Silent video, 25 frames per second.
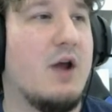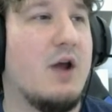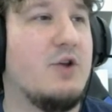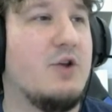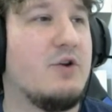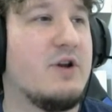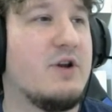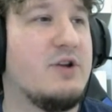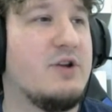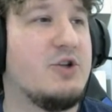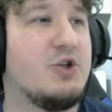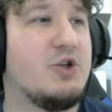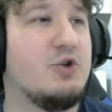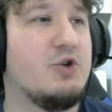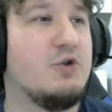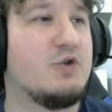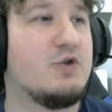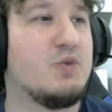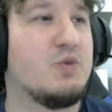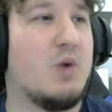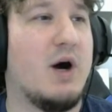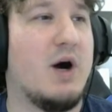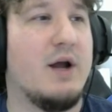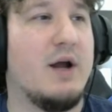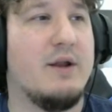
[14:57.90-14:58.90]
You can
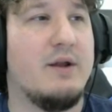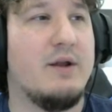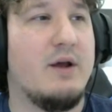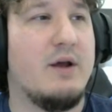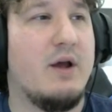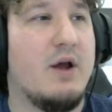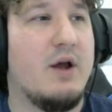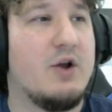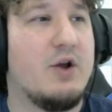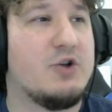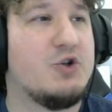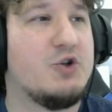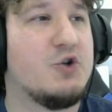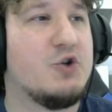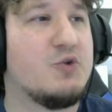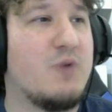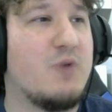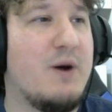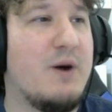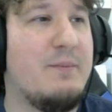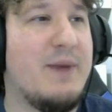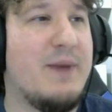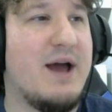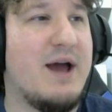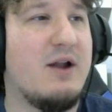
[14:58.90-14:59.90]
choose one. Choose
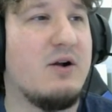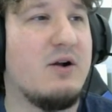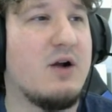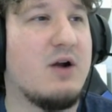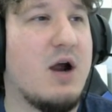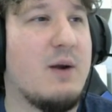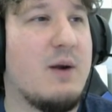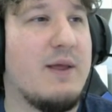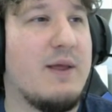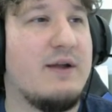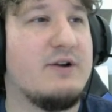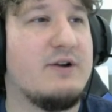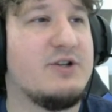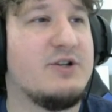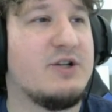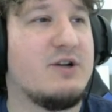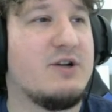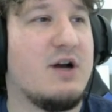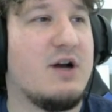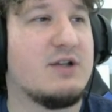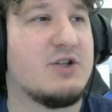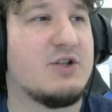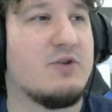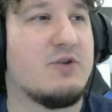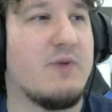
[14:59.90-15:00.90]
one battle card on energy
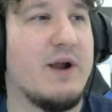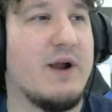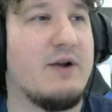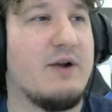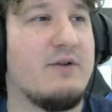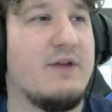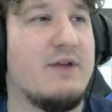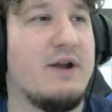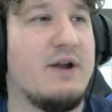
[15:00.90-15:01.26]
cost greater